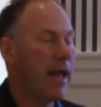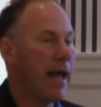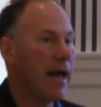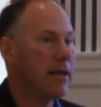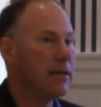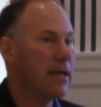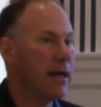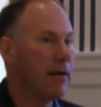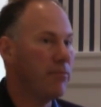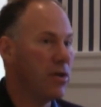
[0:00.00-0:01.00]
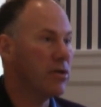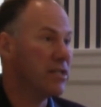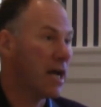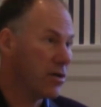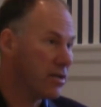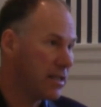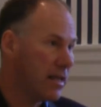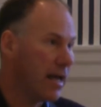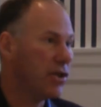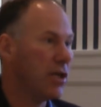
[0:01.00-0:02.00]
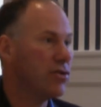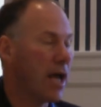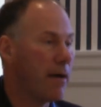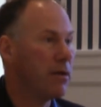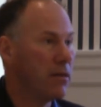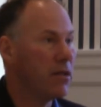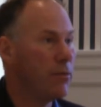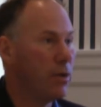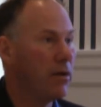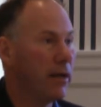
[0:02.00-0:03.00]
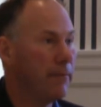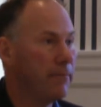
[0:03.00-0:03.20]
and their desire to see that change happen in the community.